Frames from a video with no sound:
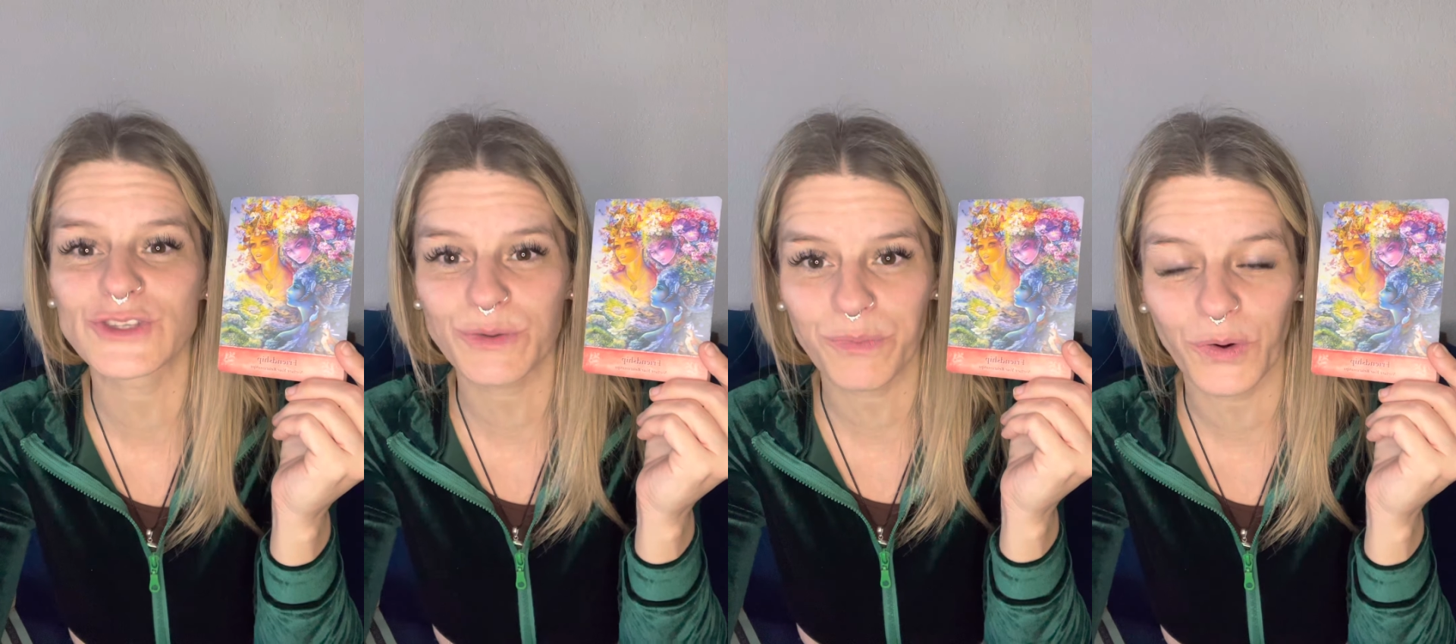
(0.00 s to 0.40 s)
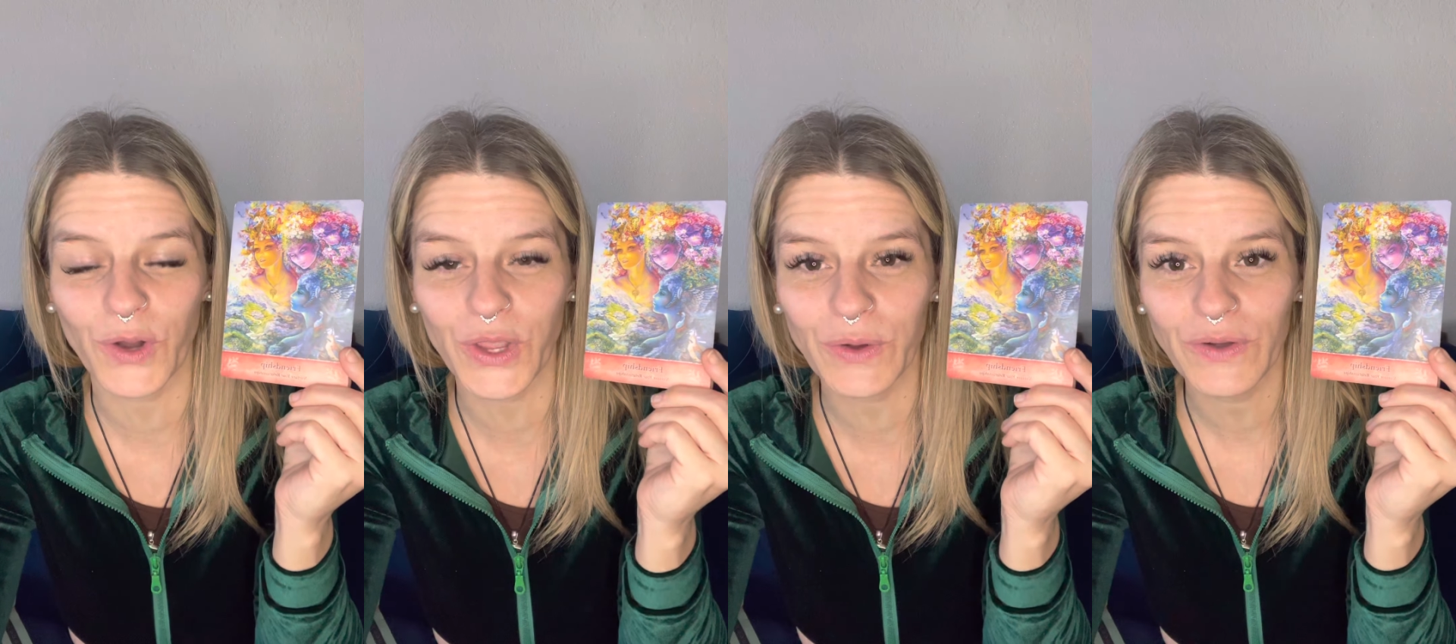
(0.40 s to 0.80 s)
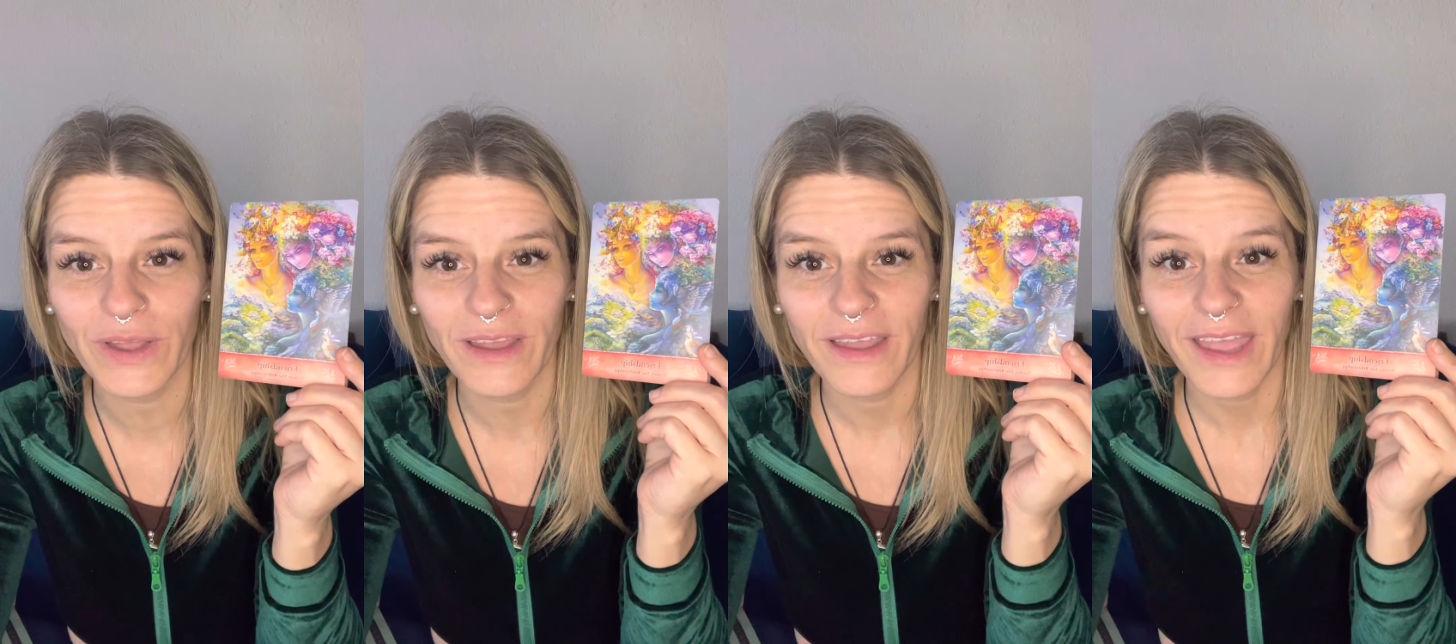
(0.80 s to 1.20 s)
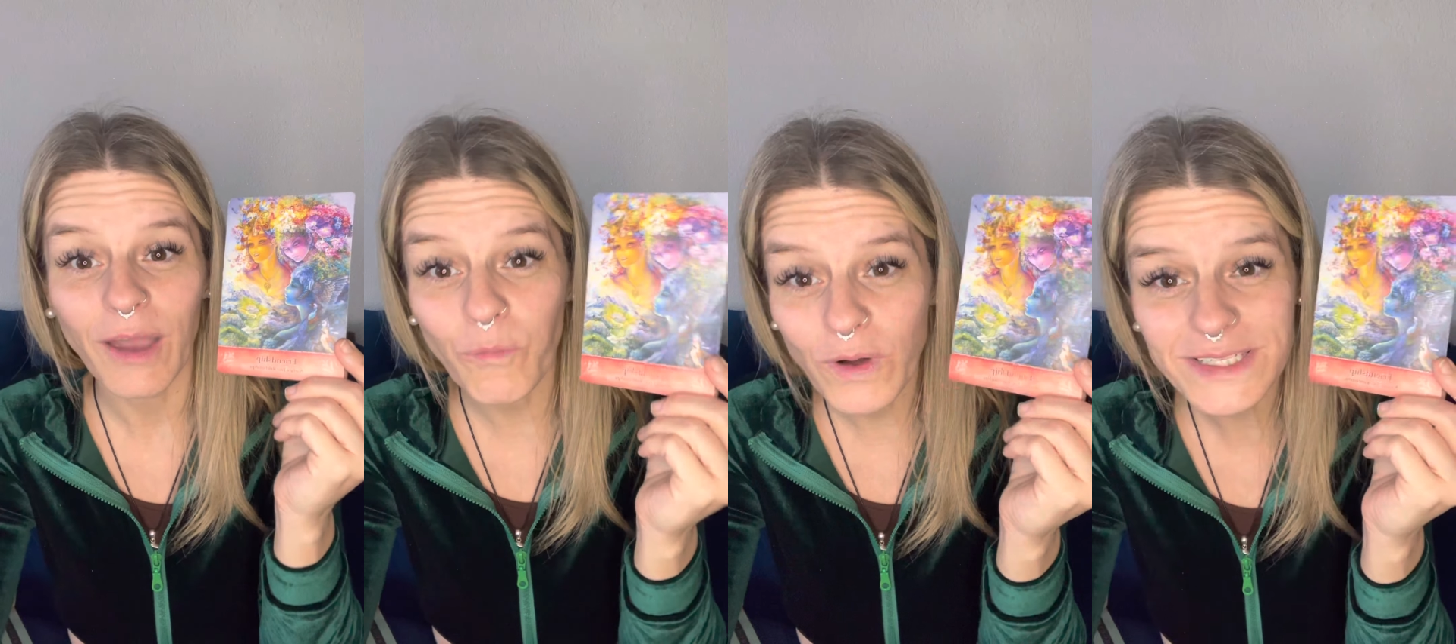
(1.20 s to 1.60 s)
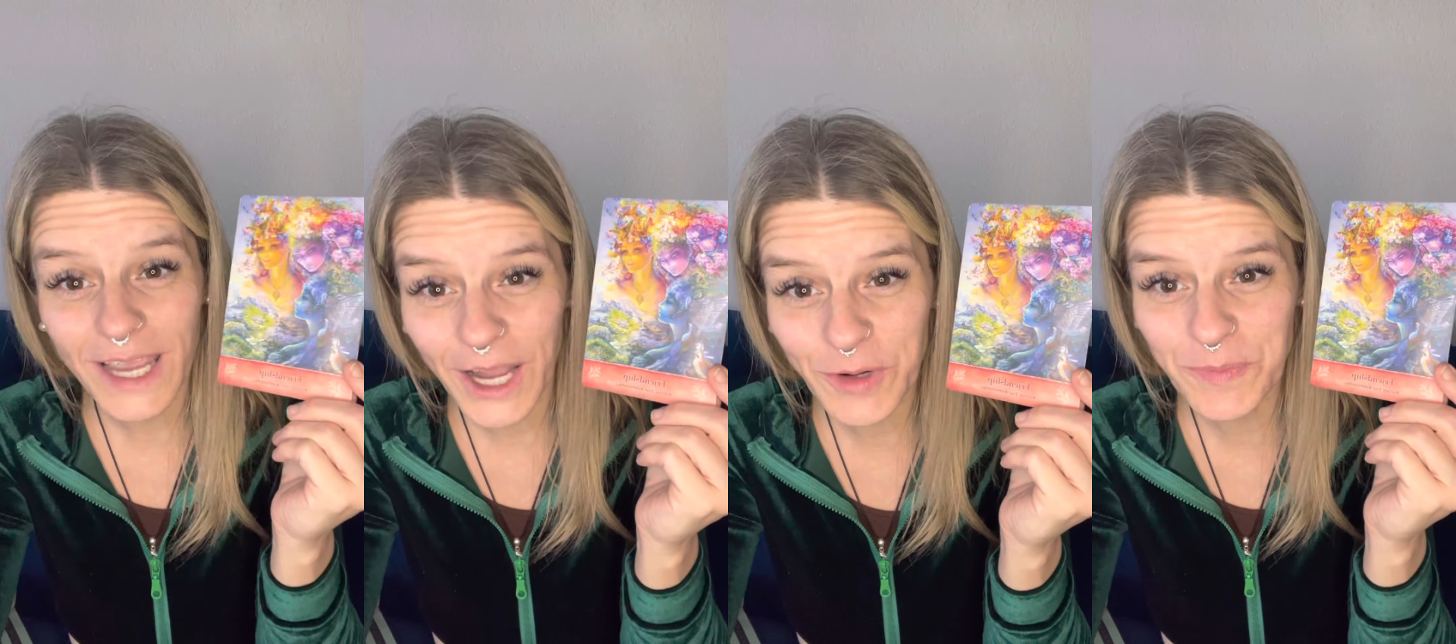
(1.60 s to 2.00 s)
support you and want to
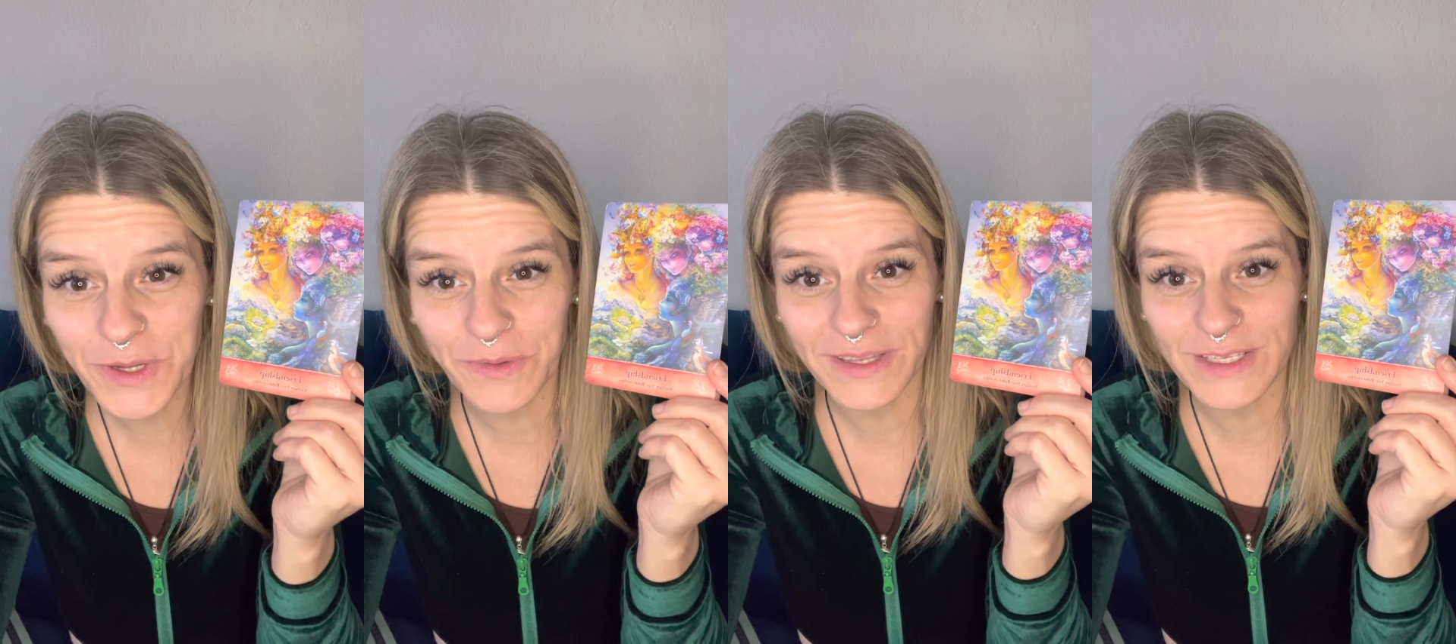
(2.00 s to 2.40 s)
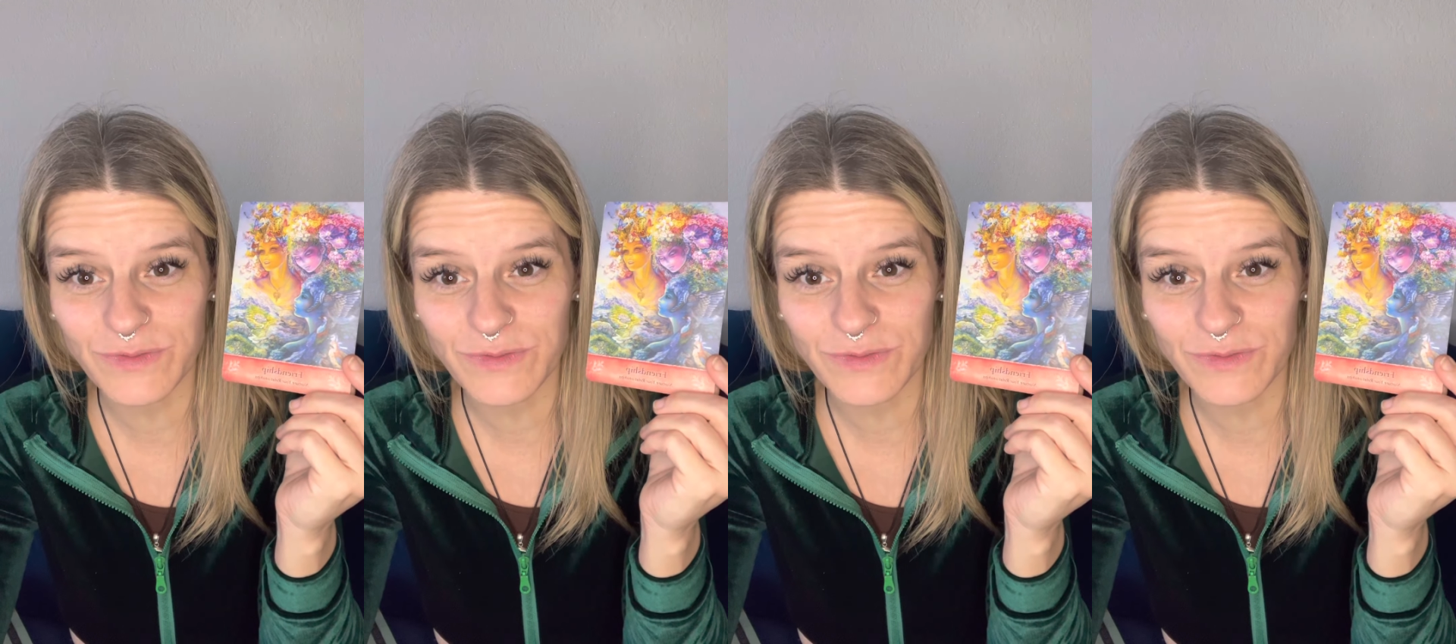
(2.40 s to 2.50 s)
help you in this